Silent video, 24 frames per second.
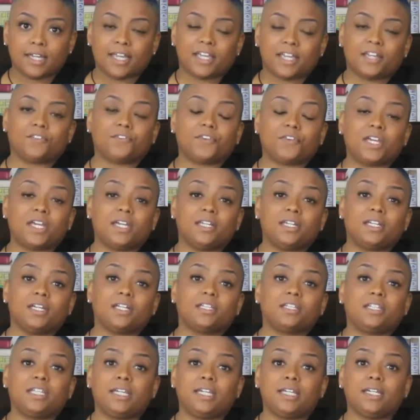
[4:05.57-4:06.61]
If any
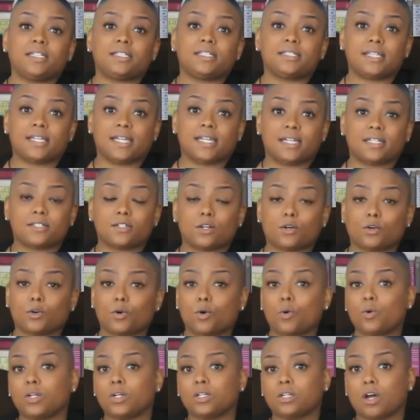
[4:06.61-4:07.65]
of these things are
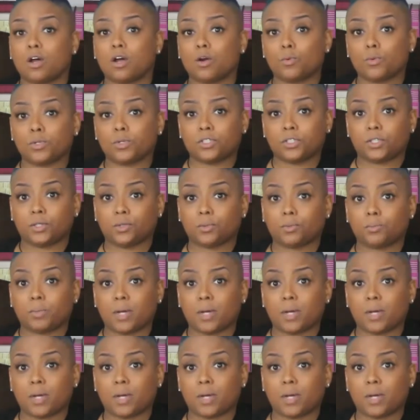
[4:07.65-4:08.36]
going on with you,